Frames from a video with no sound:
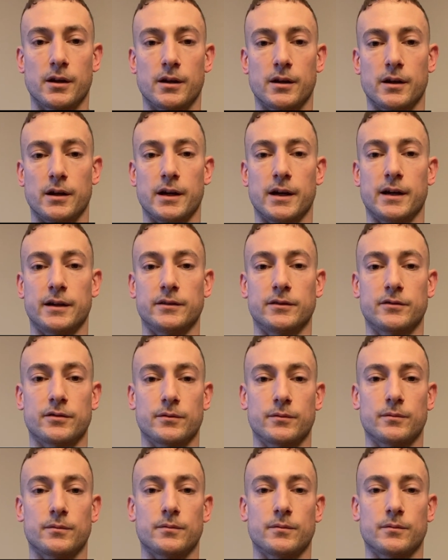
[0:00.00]
And
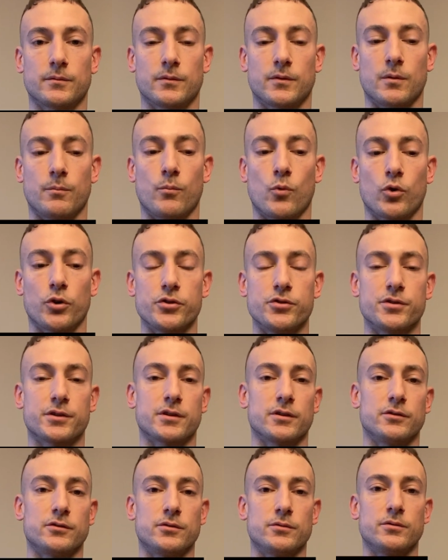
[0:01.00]
the more you
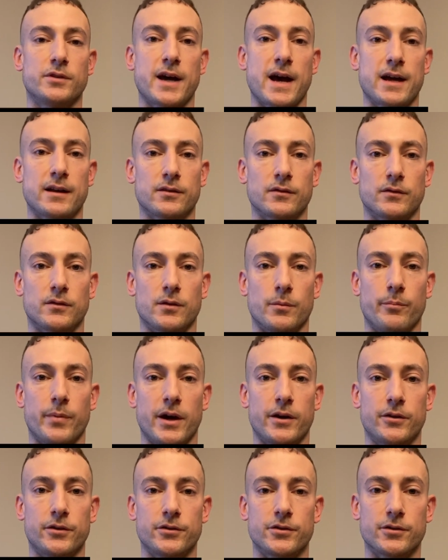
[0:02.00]
can do that, the
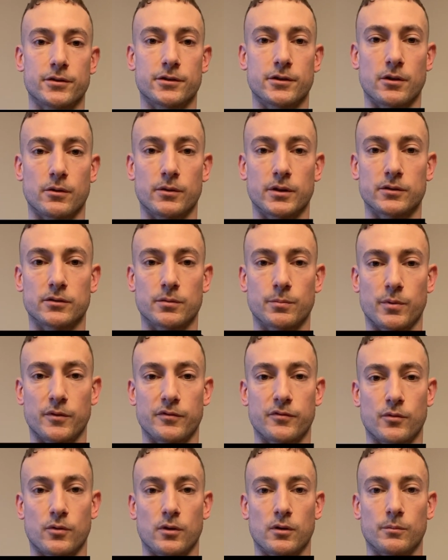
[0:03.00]
better you're going to
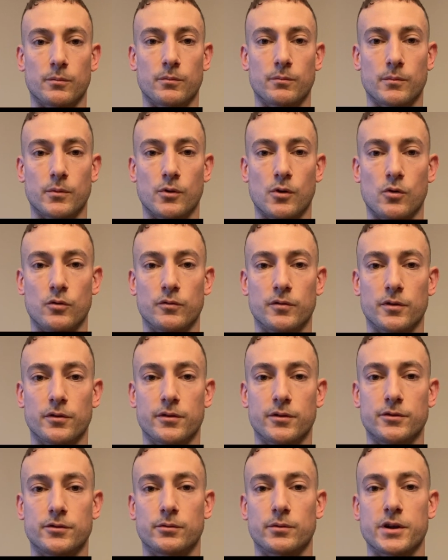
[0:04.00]
perform over
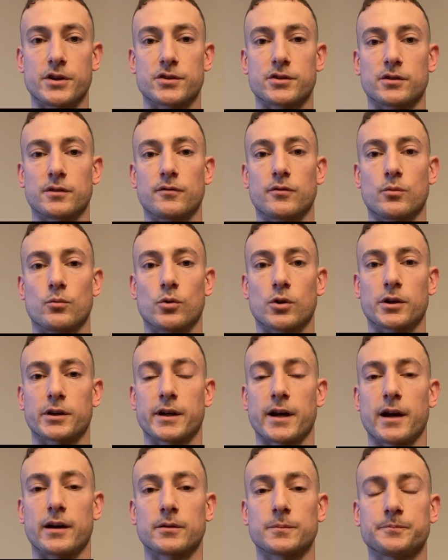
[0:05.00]
the duration of the
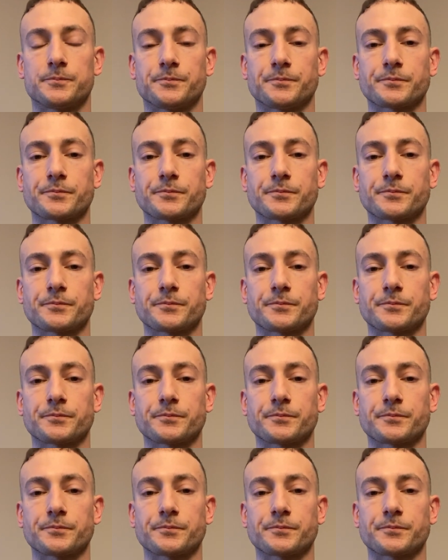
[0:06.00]
workout.